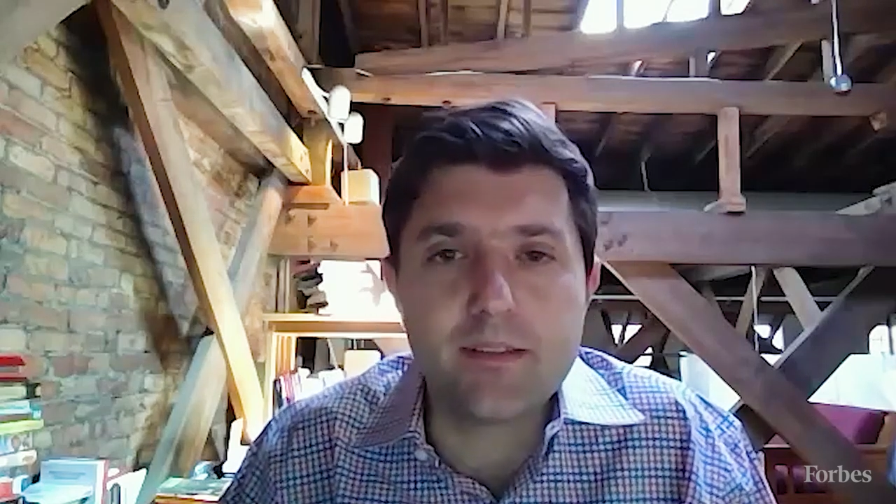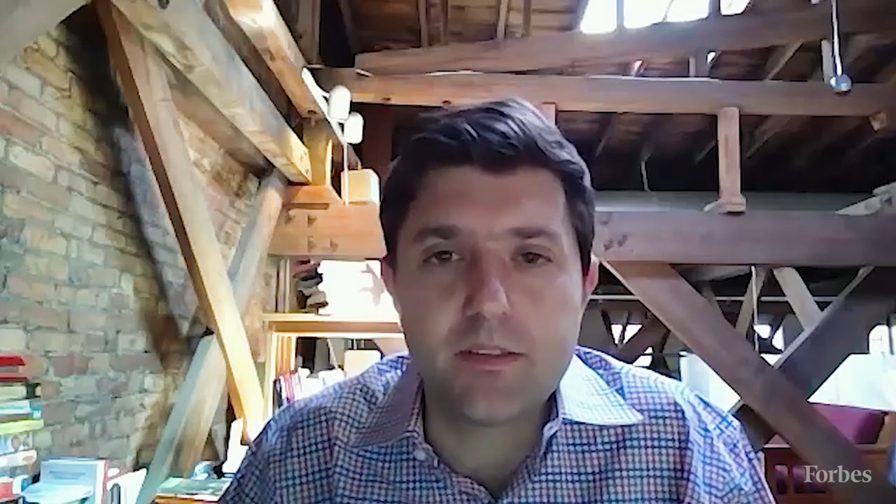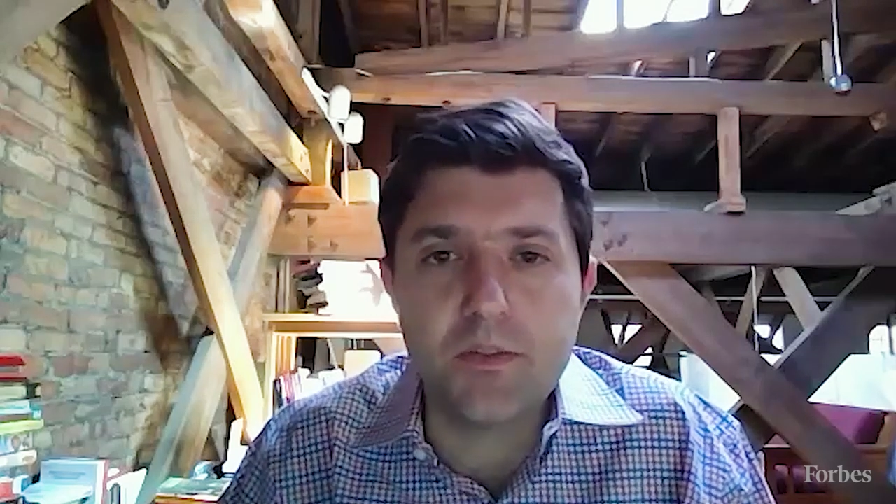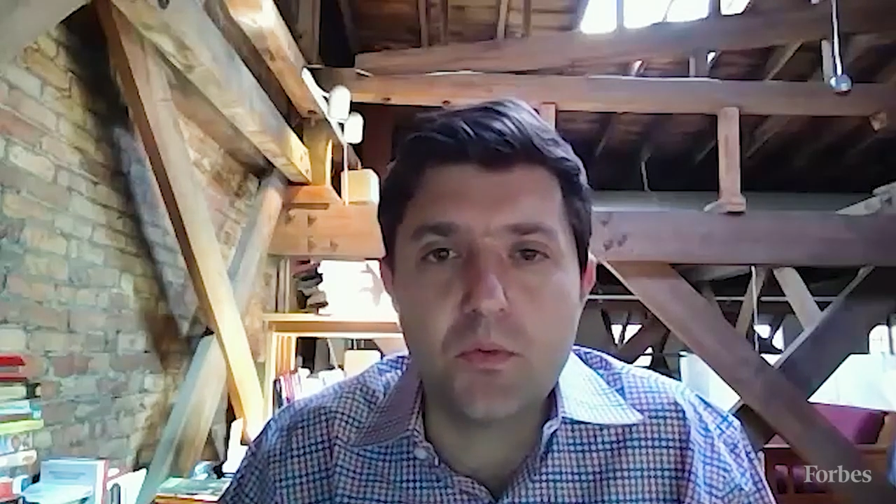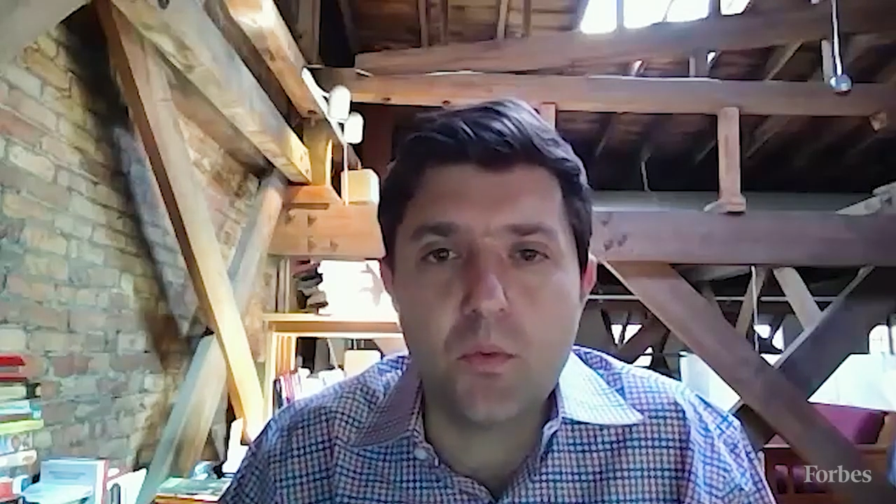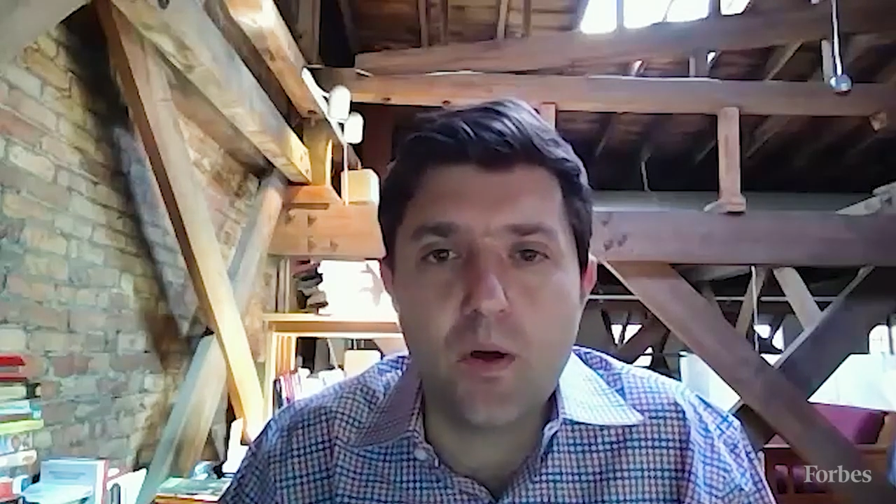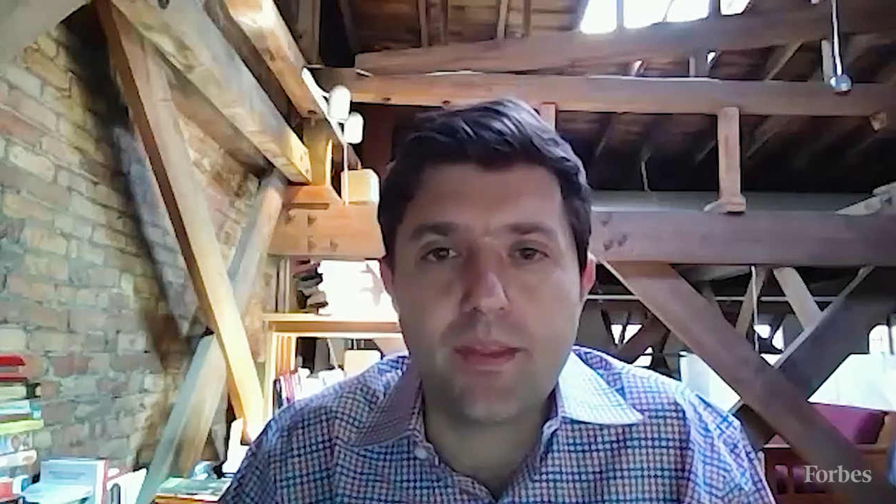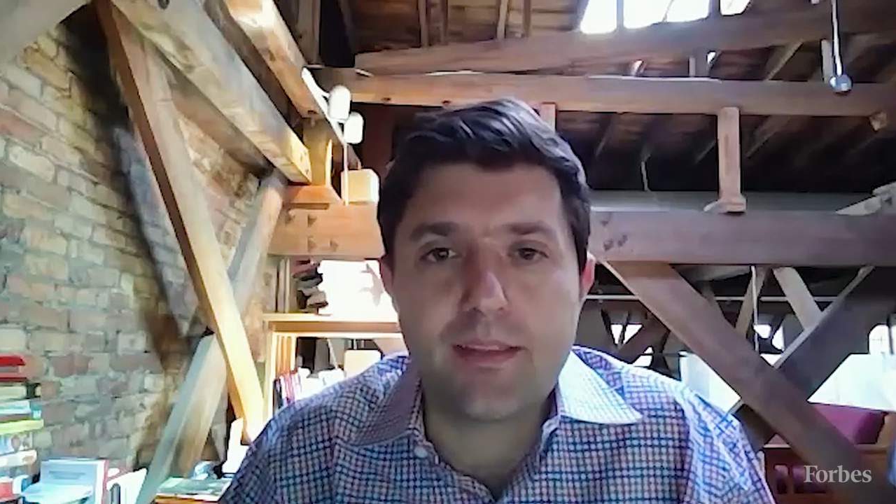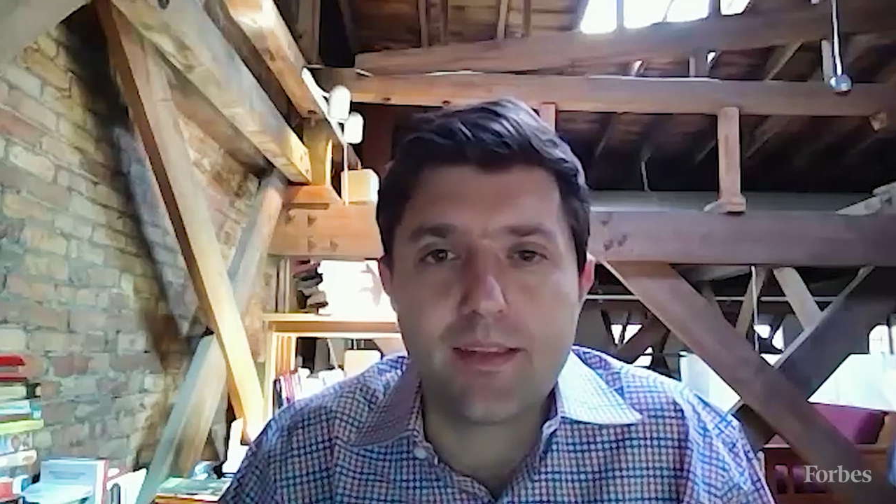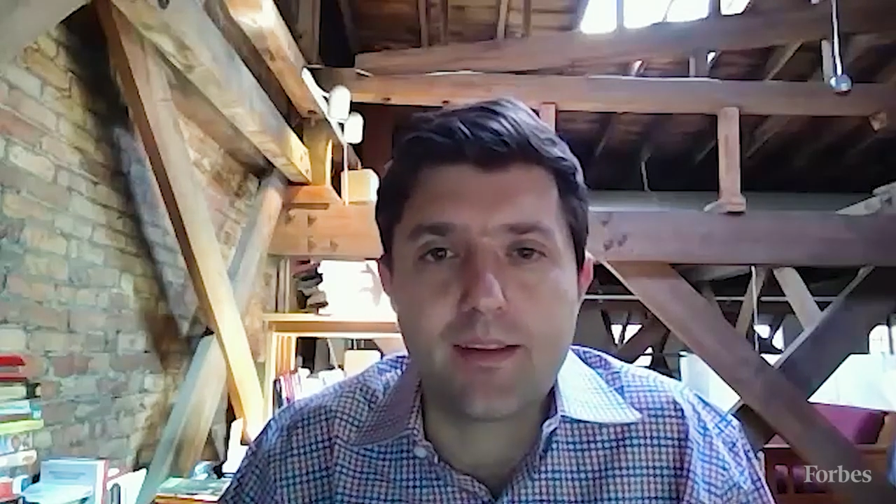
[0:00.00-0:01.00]
to what
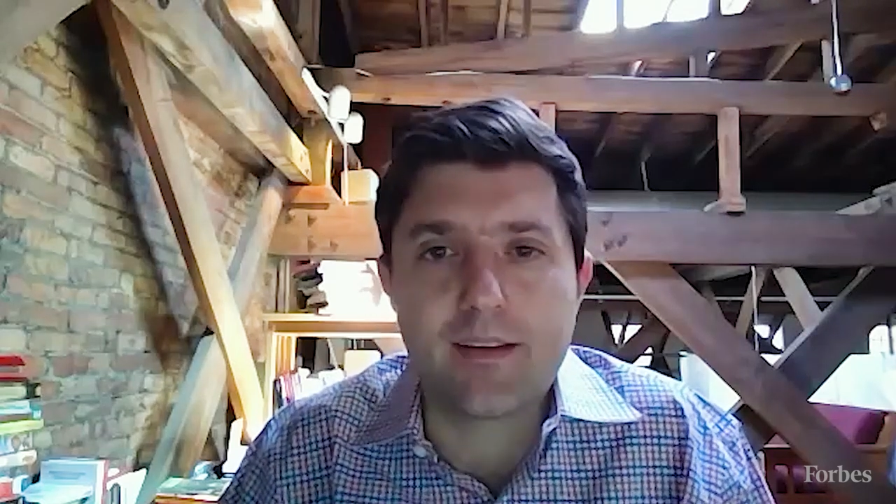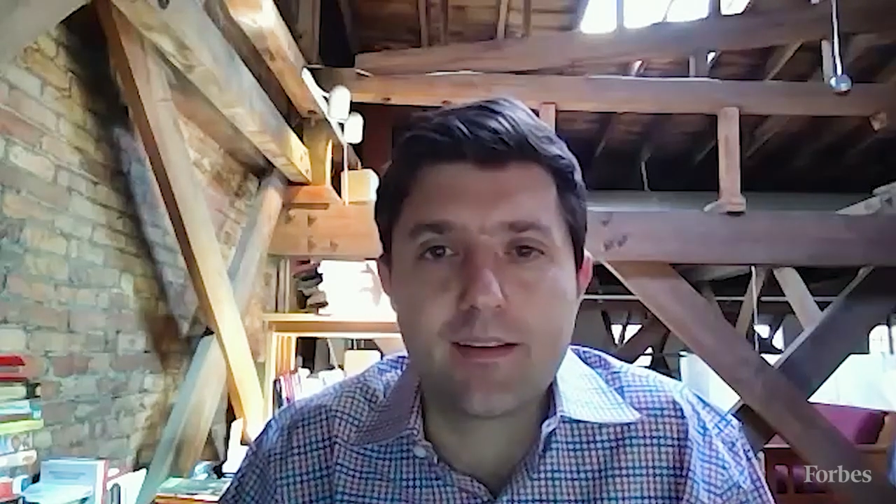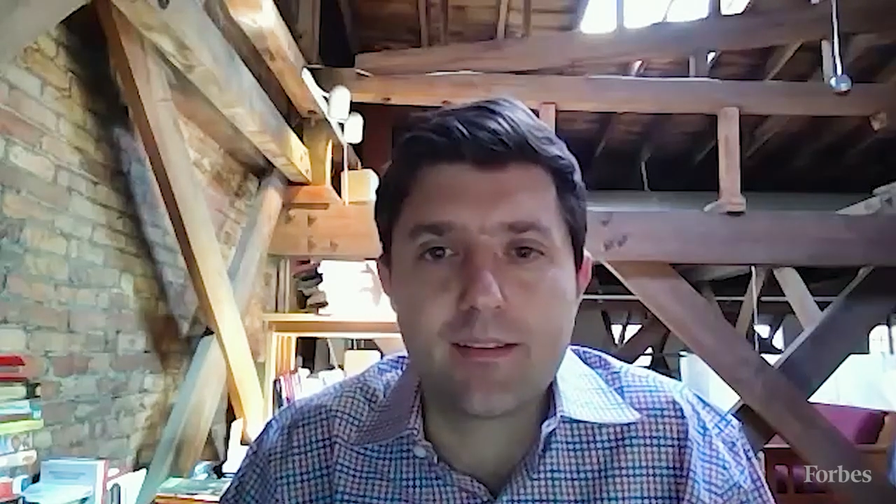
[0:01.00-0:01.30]
they think